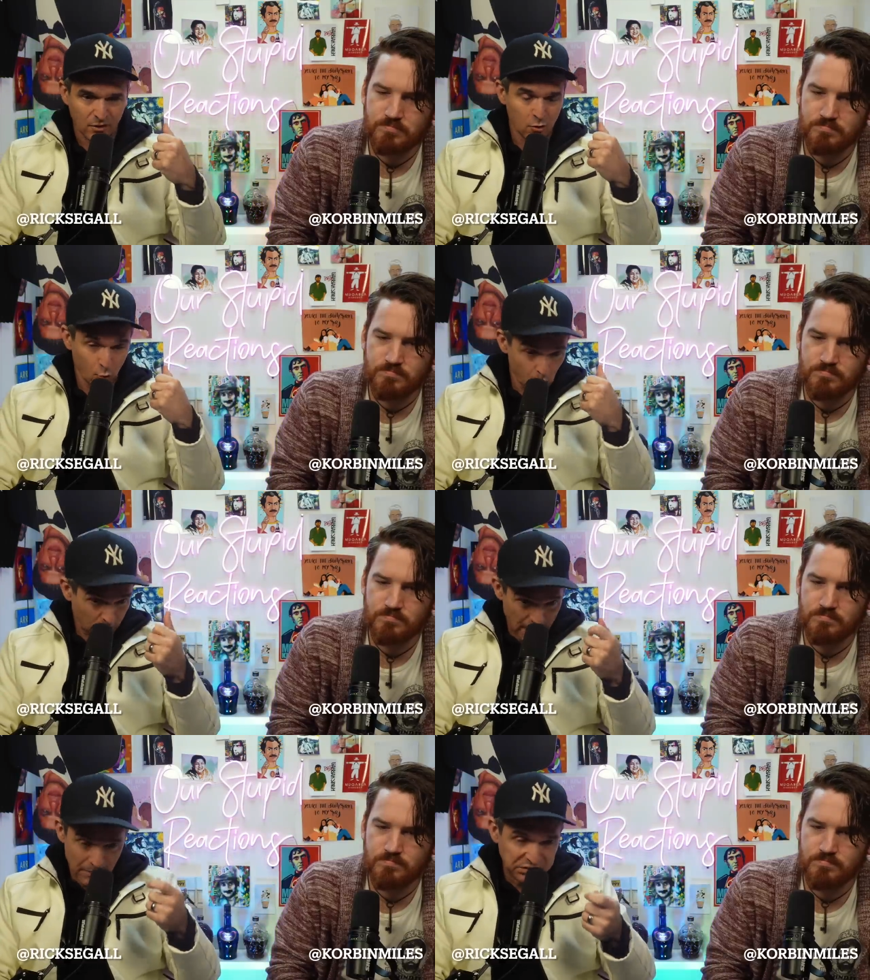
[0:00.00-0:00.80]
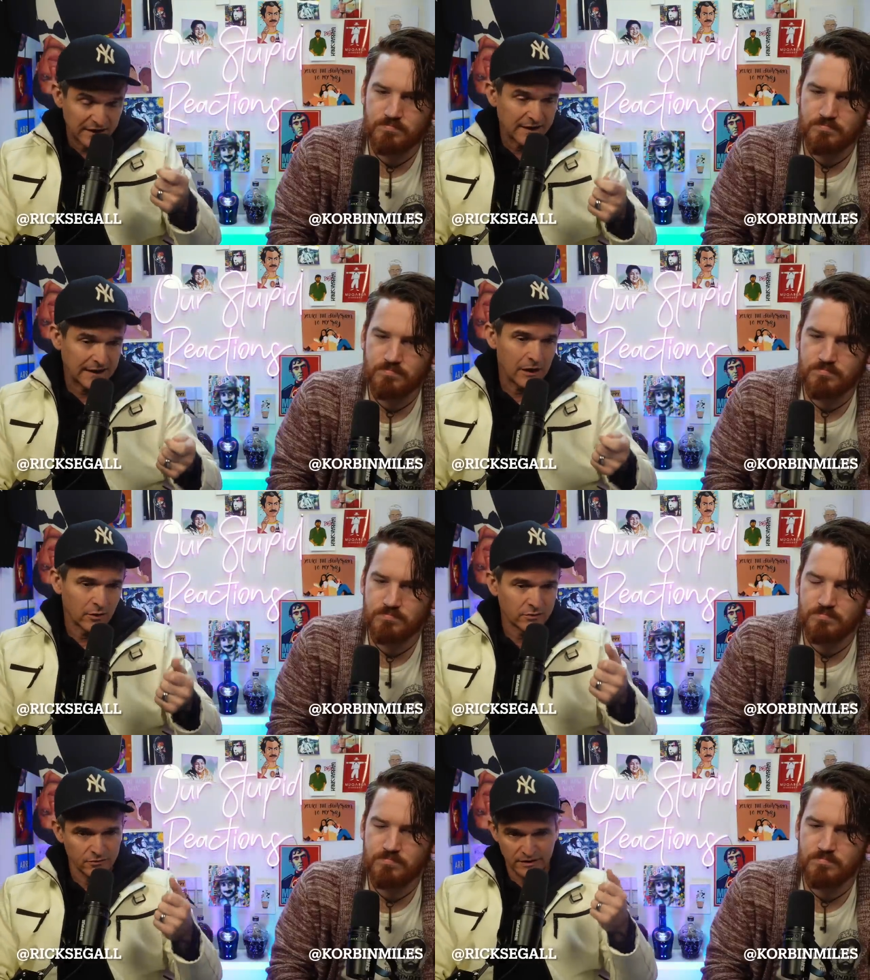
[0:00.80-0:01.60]
Speaker 1: who will not play a
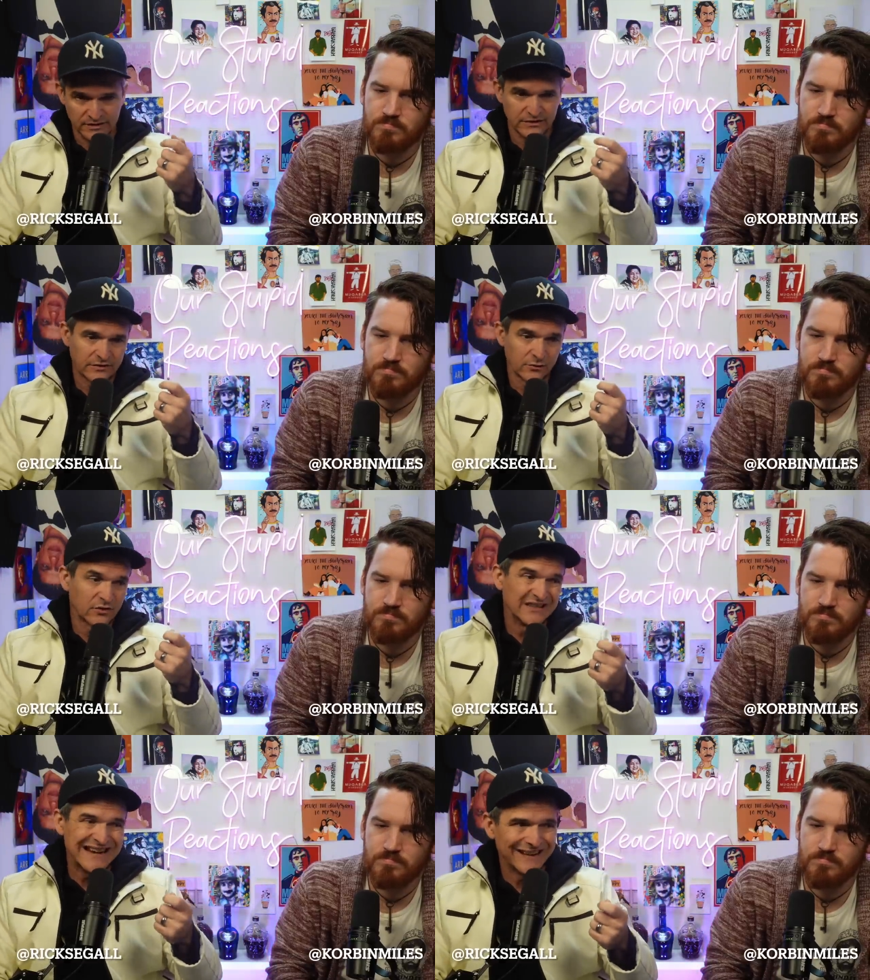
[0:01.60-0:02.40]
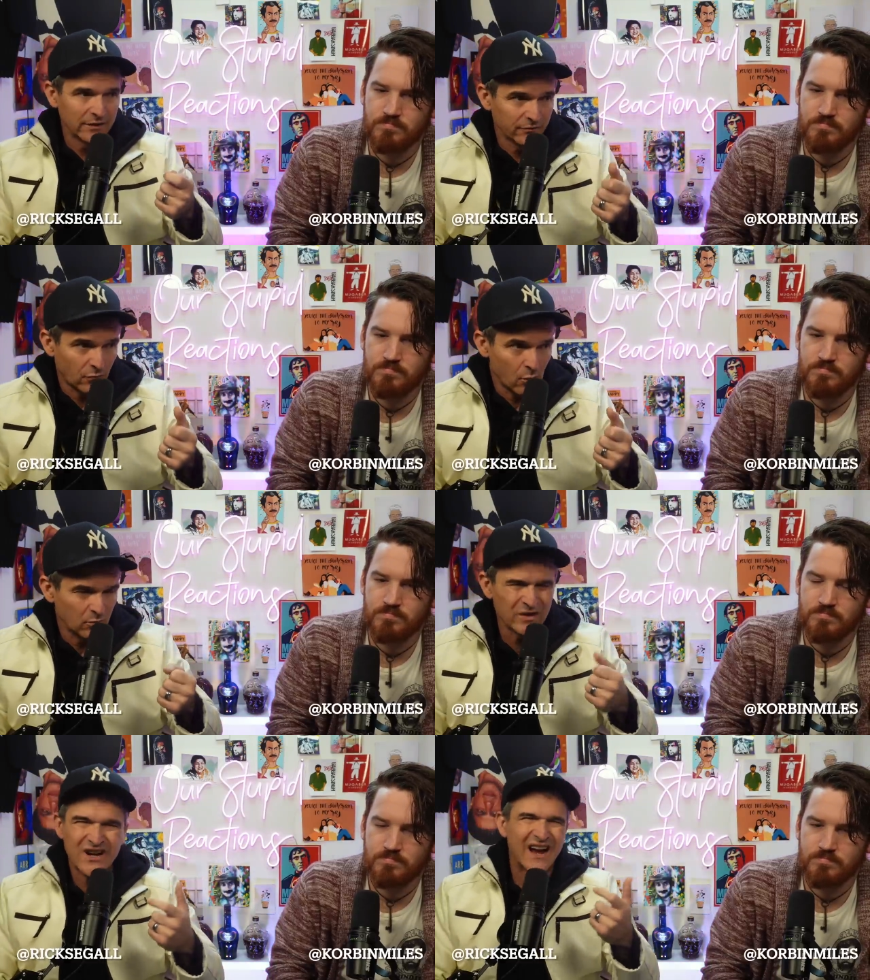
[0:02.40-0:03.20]
character that's considered the negative role.
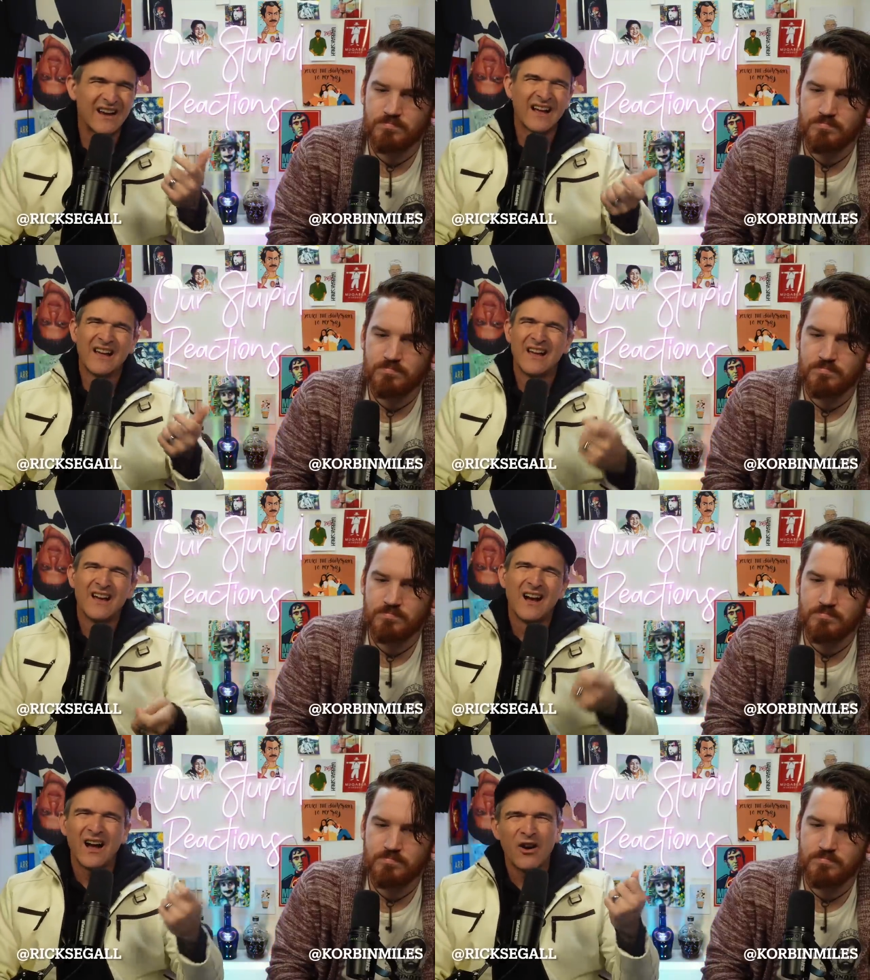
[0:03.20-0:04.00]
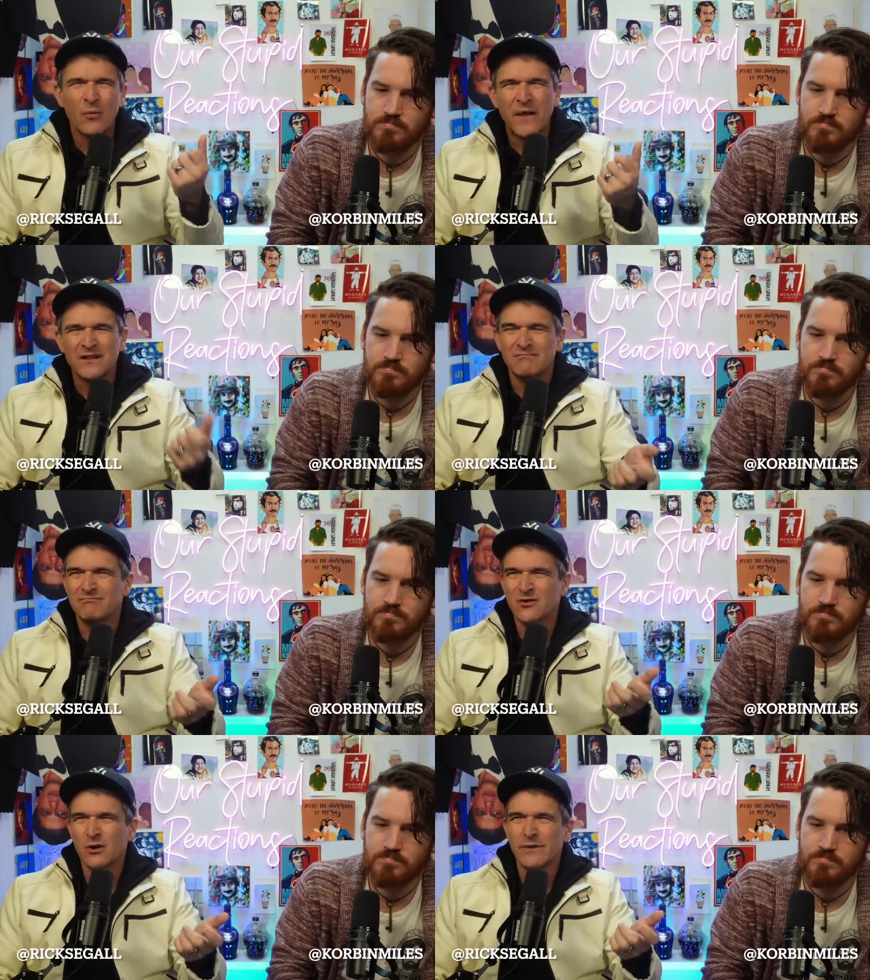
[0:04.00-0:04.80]
Which I hope that
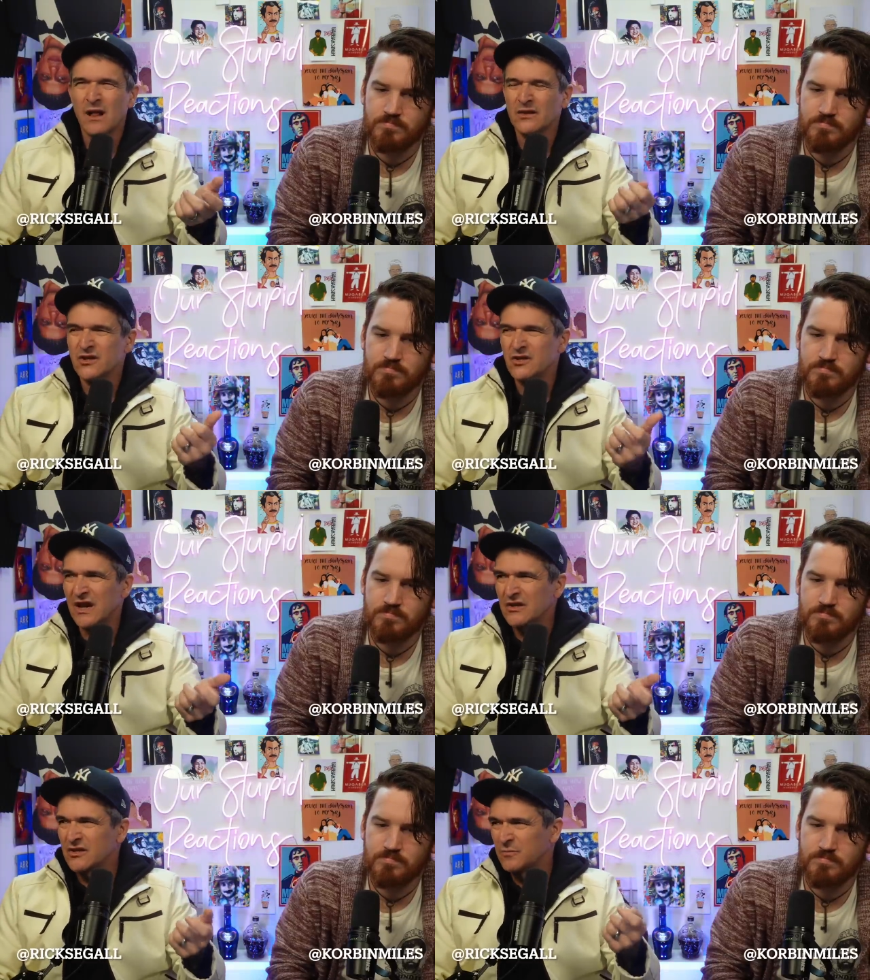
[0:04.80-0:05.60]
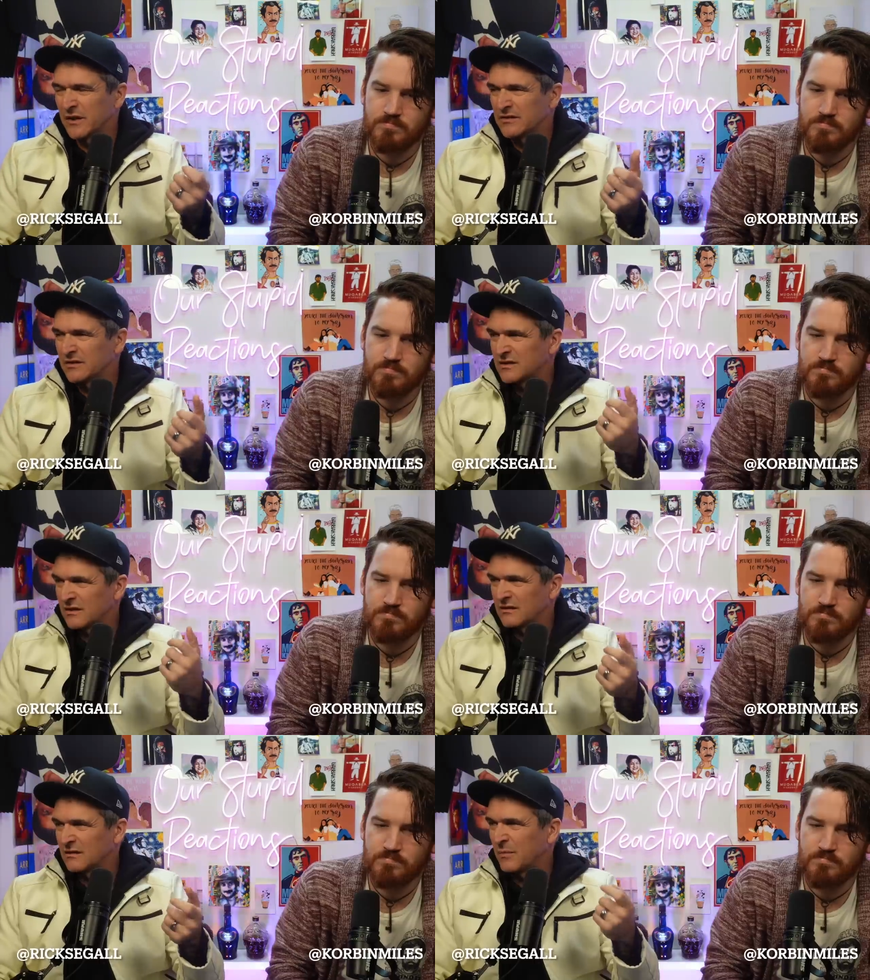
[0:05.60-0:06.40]
terminology changes, because it's
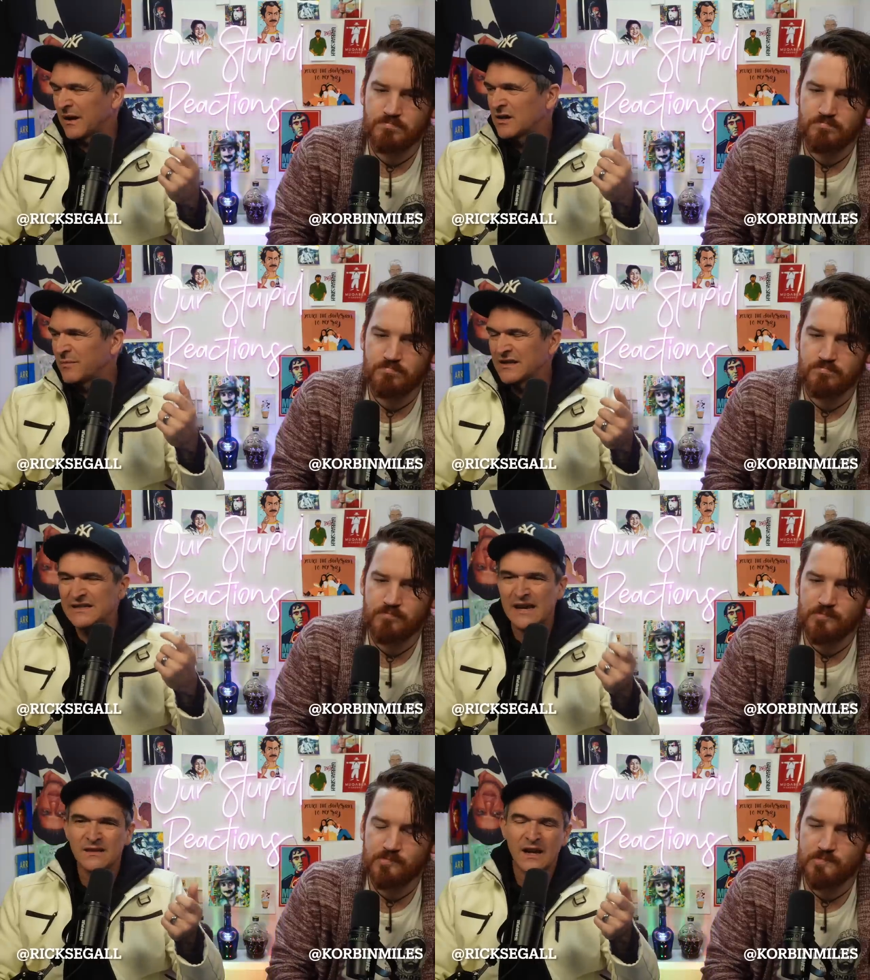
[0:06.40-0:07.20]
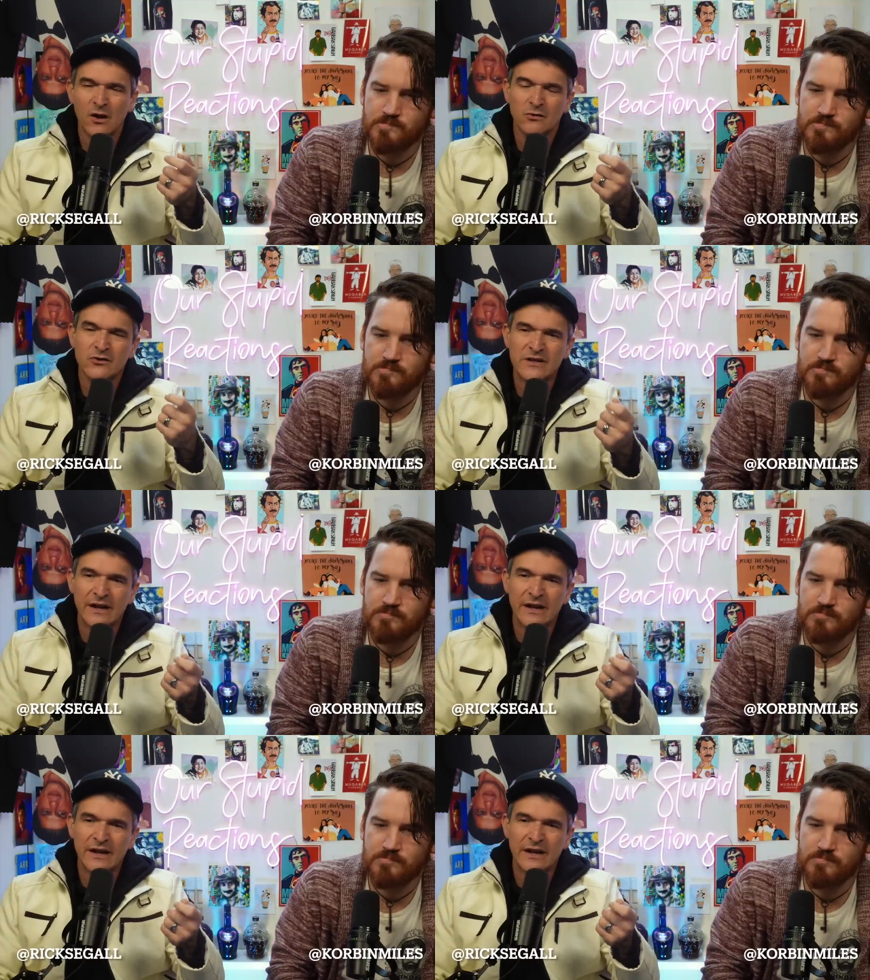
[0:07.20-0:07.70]
by saying the character's